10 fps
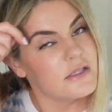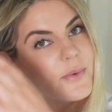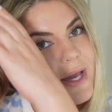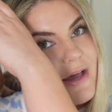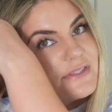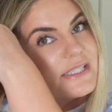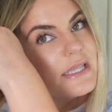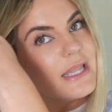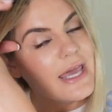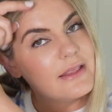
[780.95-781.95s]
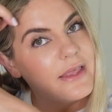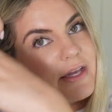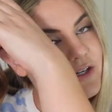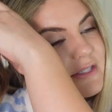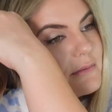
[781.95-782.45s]
So I have slight
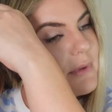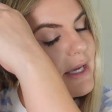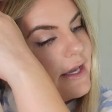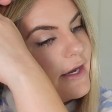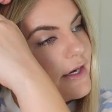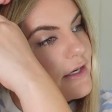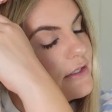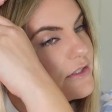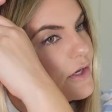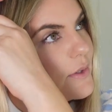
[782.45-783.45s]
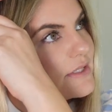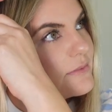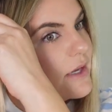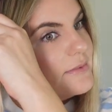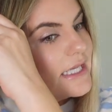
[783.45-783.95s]
layers in my hair. So
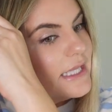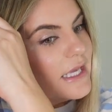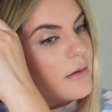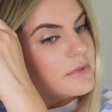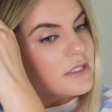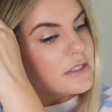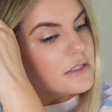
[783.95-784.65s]
sometimes getting up to the